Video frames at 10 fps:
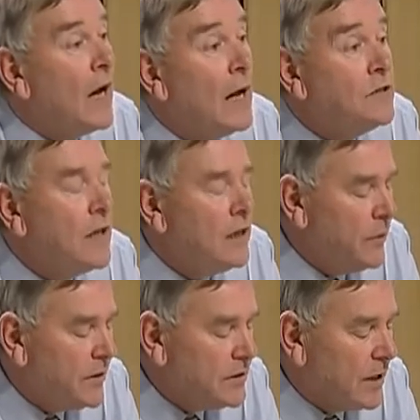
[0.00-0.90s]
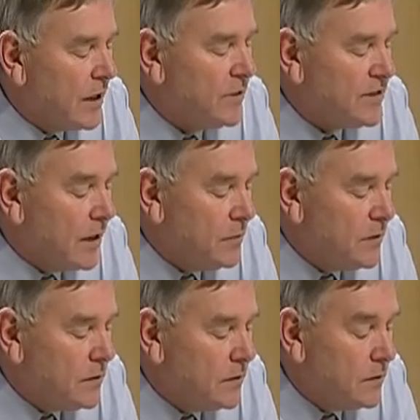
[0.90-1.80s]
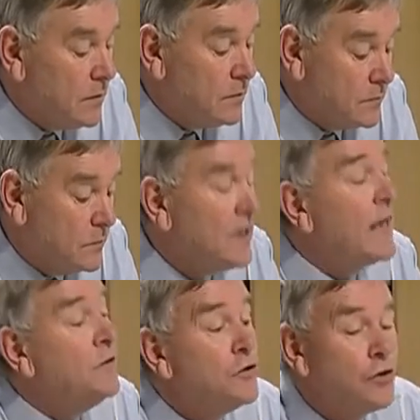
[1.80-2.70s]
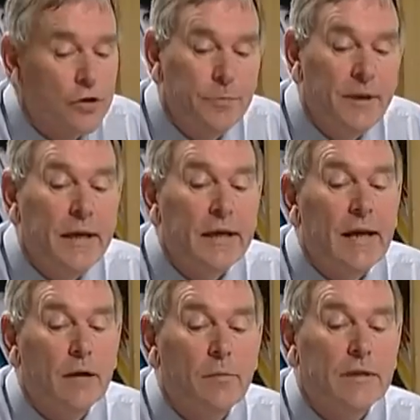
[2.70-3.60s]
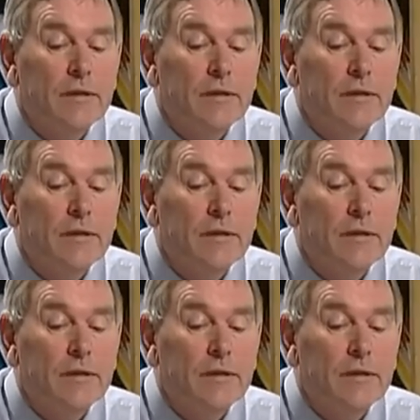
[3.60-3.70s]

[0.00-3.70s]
I'll tell you when the time is up, Can you start speaking now,